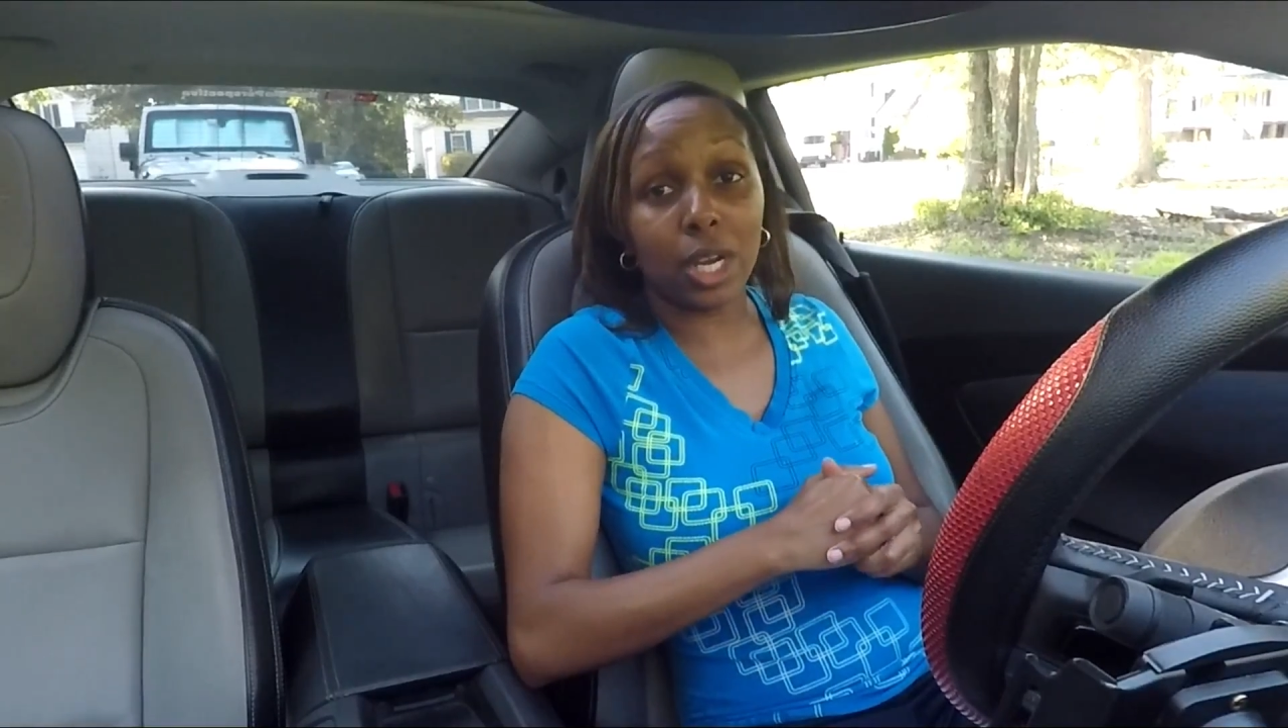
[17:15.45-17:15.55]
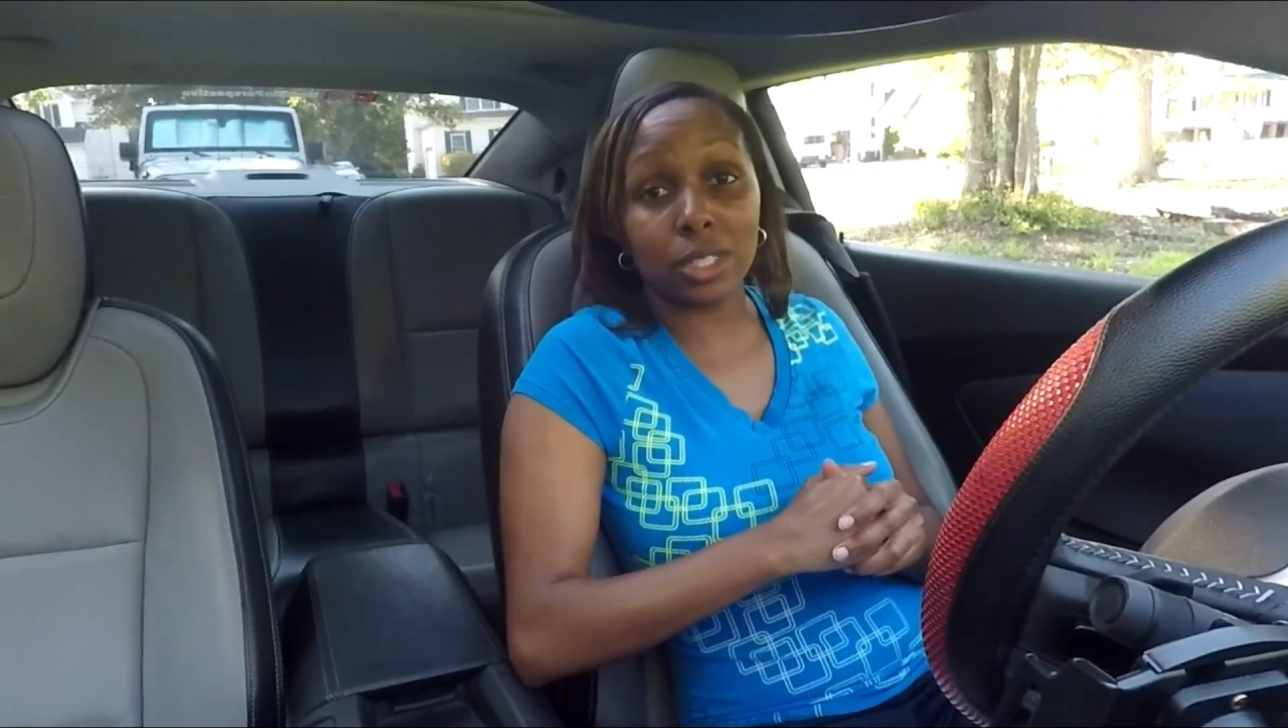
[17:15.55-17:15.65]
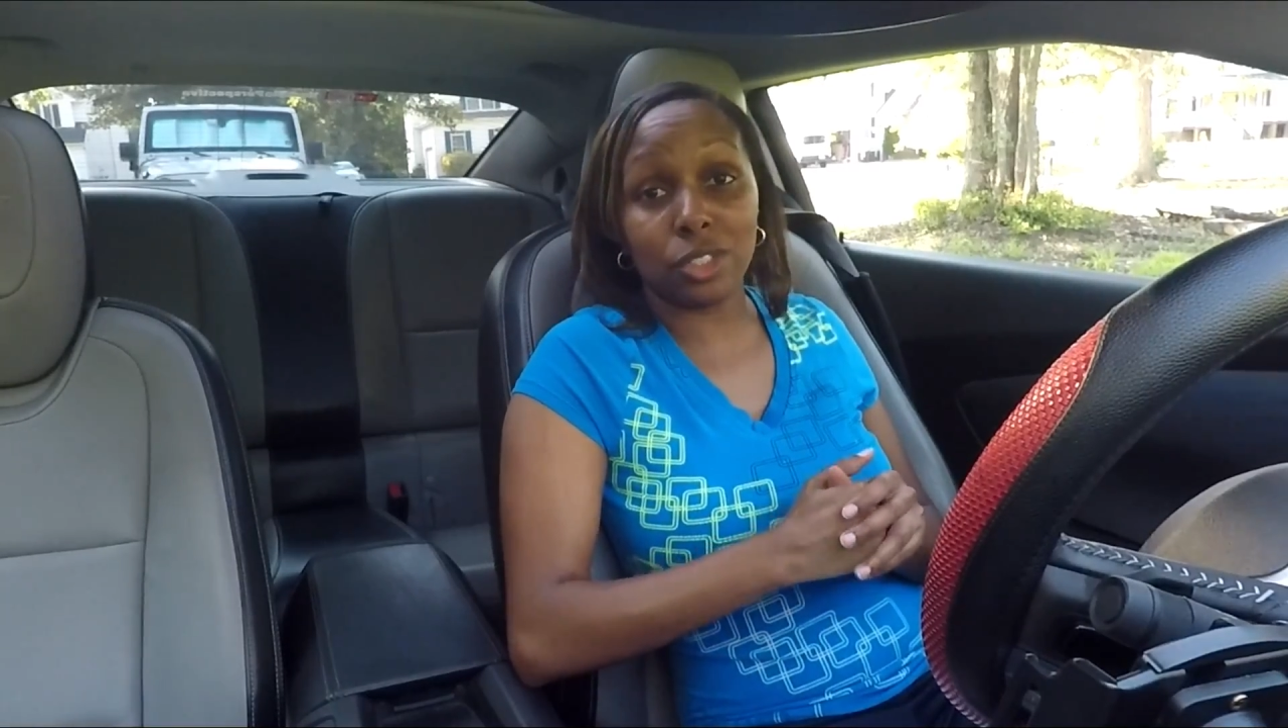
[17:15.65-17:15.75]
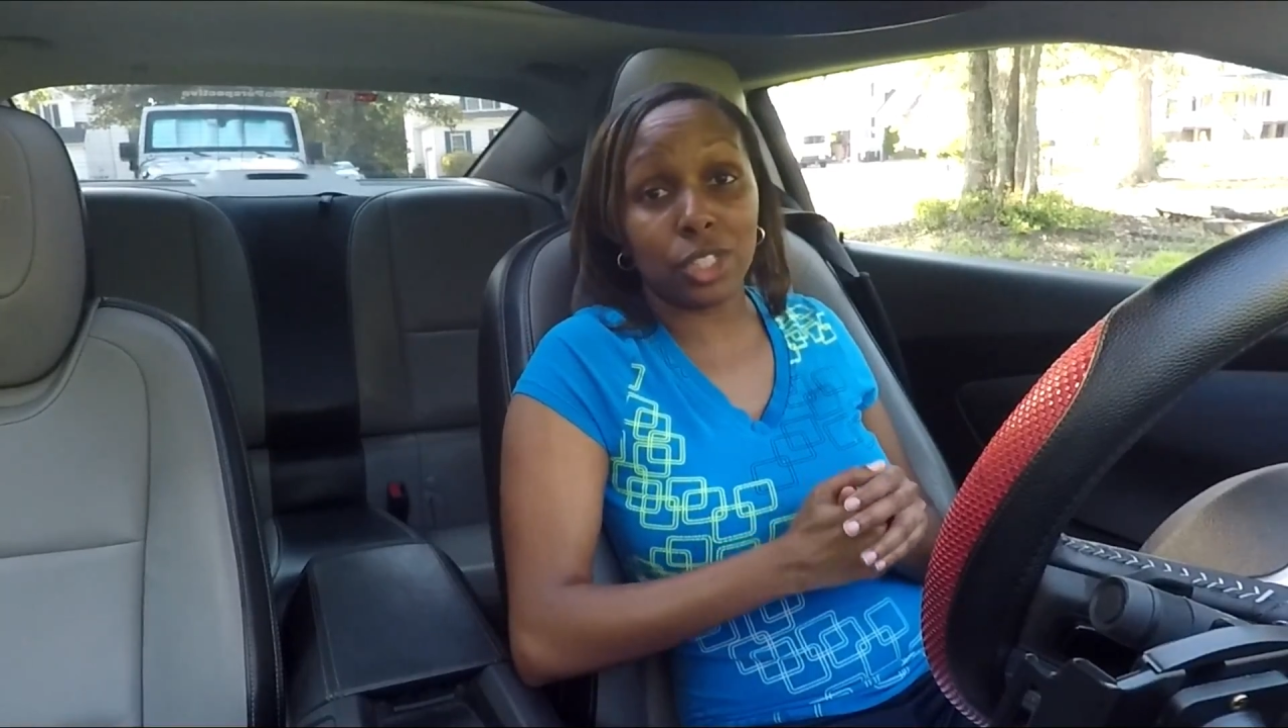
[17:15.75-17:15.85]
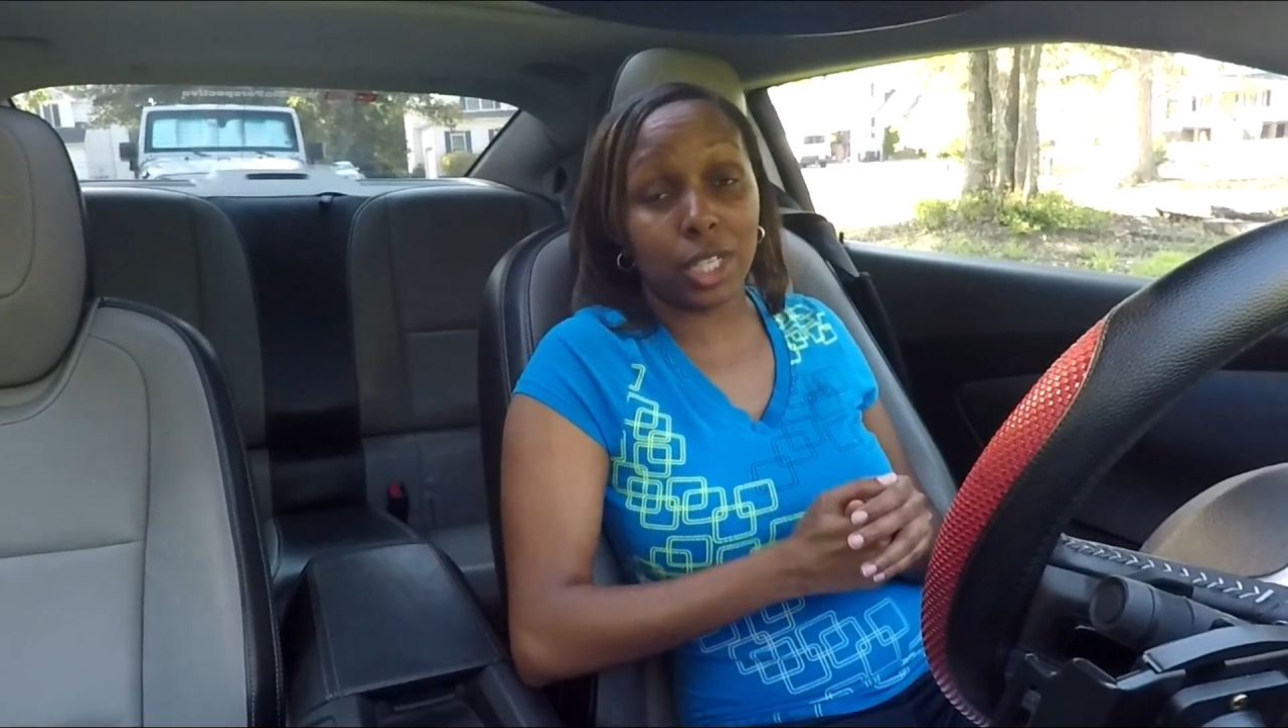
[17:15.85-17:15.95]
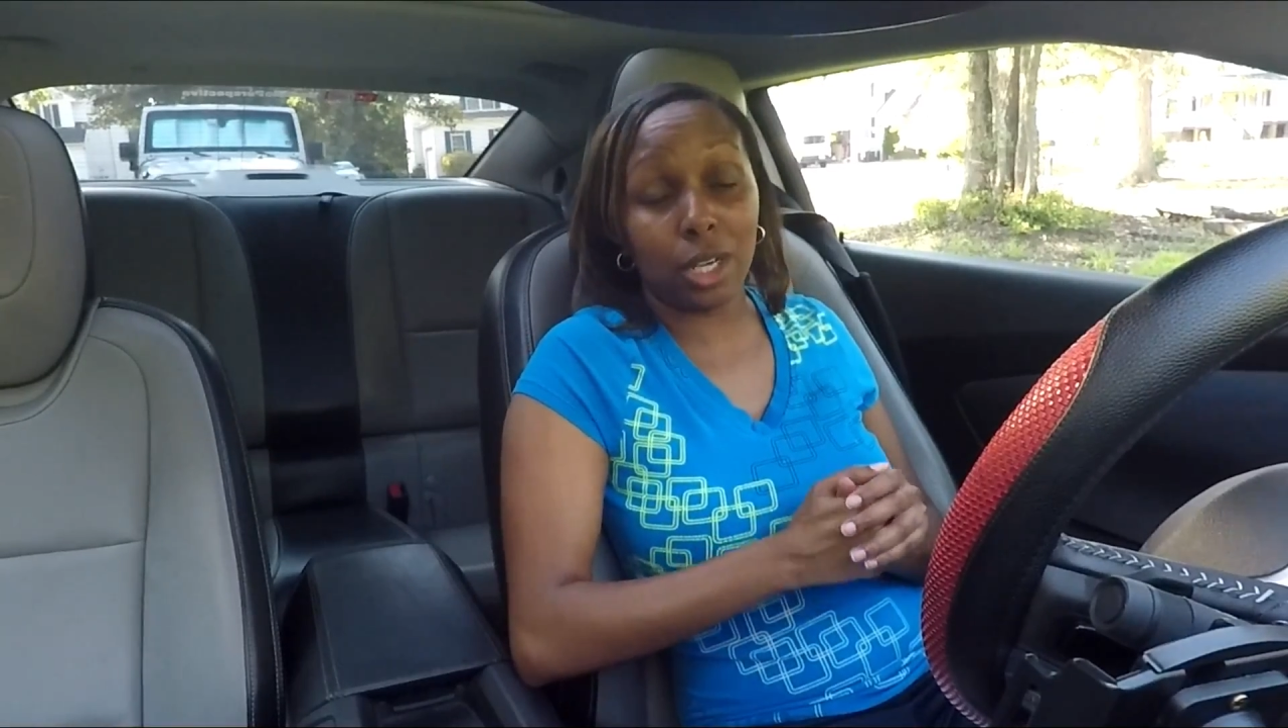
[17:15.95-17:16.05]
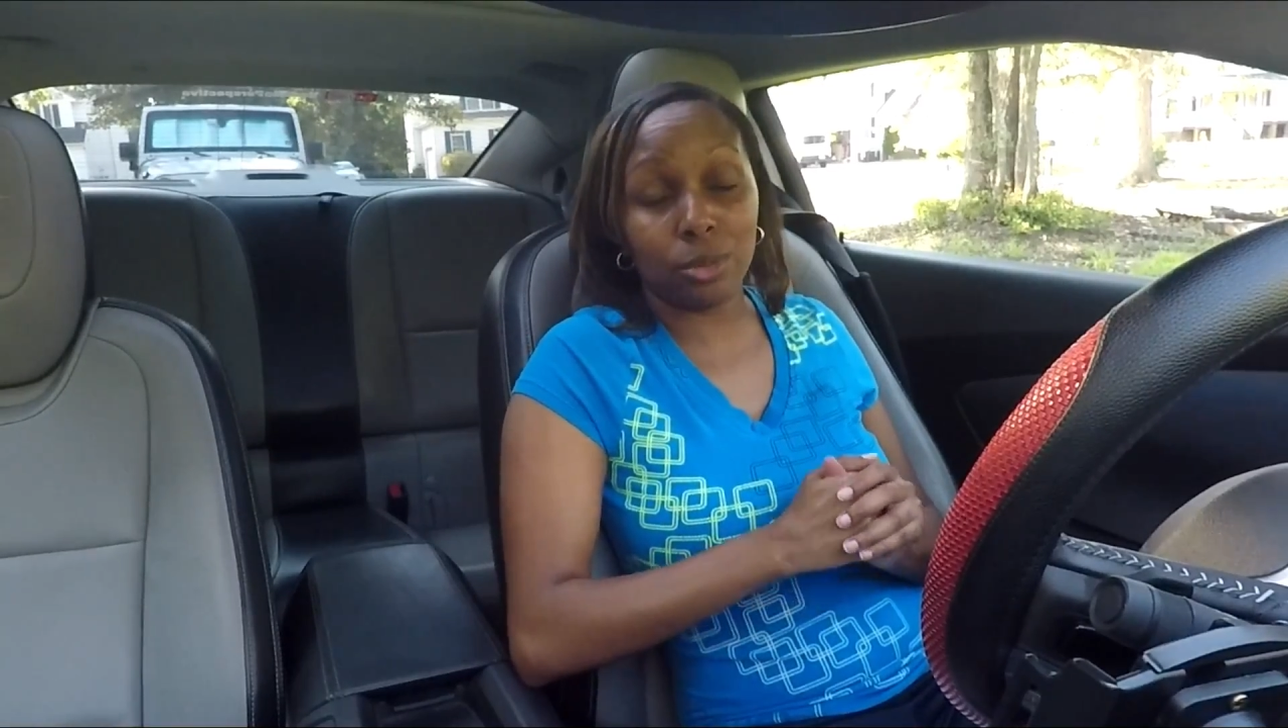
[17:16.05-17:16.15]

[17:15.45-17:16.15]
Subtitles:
guys can check